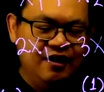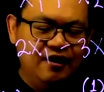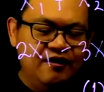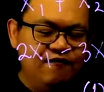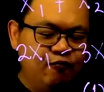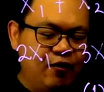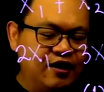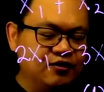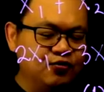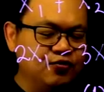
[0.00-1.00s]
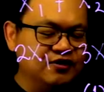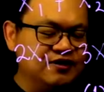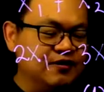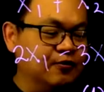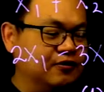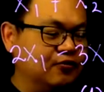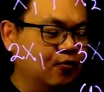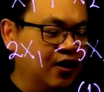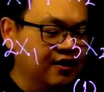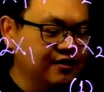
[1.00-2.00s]
If y2 is equal to
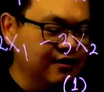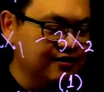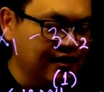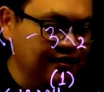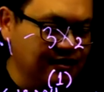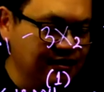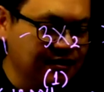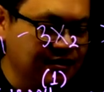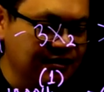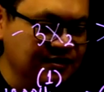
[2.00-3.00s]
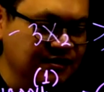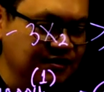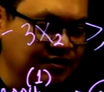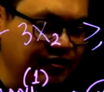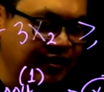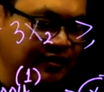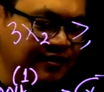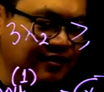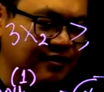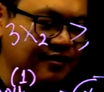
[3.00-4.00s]
1, then technically this constraint
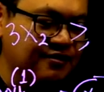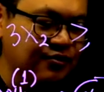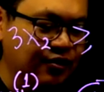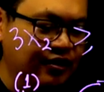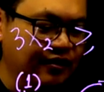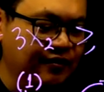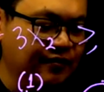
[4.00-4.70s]
is on.